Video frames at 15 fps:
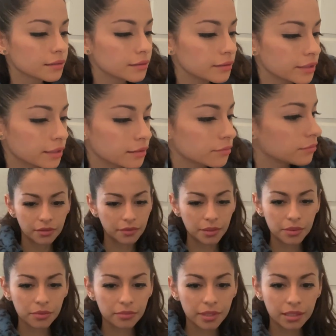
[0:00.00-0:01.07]
Like, if I'm
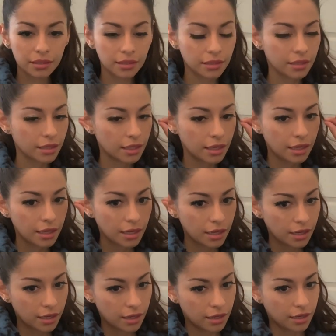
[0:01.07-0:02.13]
gonna wear an
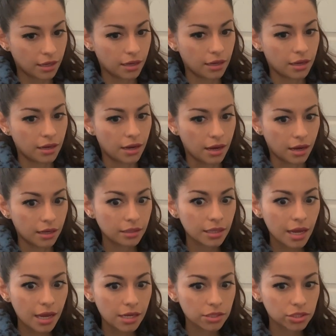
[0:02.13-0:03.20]

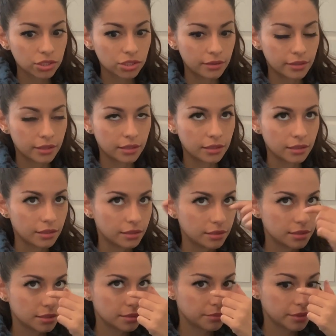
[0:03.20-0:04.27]
eyelash, then it
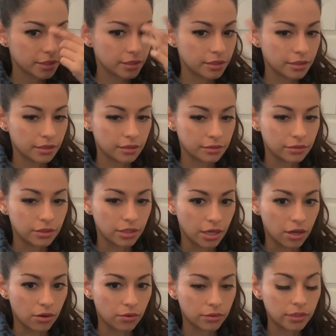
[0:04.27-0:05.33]
needs to be
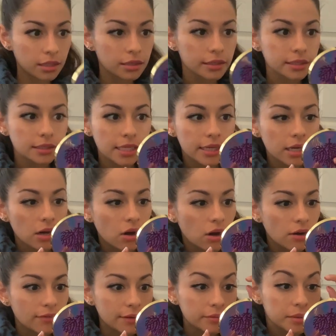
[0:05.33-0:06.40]
known. Let's take it
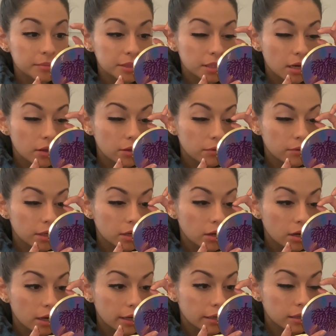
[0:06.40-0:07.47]
off. I'm gonna put the other one
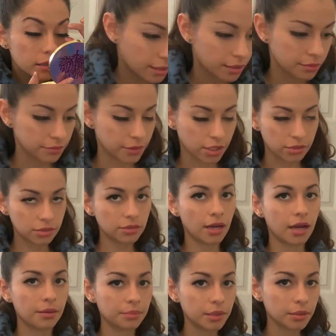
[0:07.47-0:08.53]
on. Not too
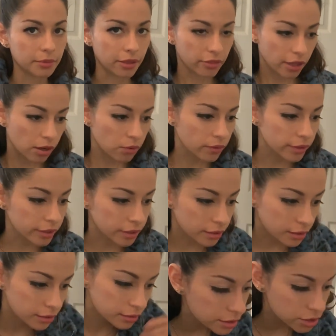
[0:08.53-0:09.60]
happy about that
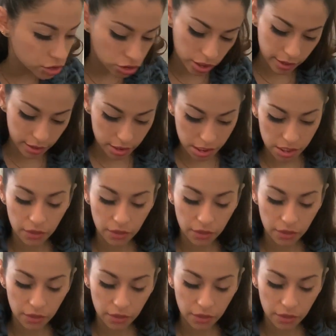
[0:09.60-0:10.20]
one. Let's try this